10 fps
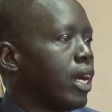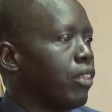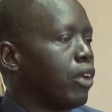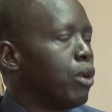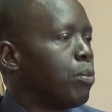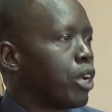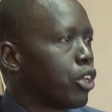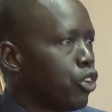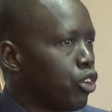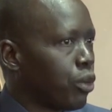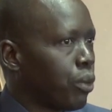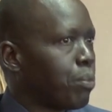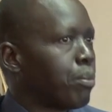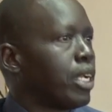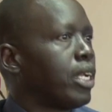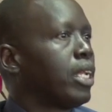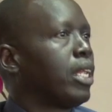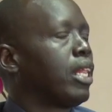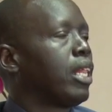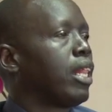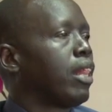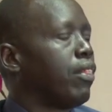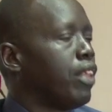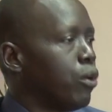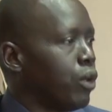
They will procure equipment, they